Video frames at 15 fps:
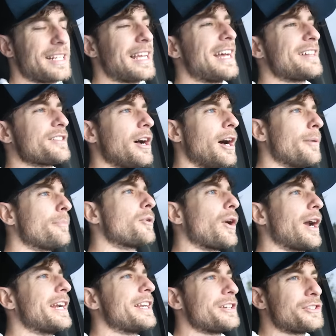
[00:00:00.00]
It has
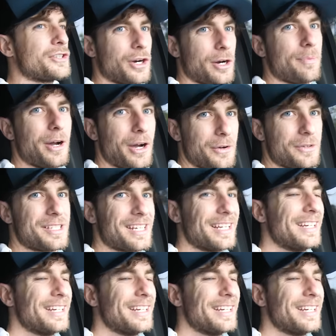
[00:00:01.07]
upgraded turbos.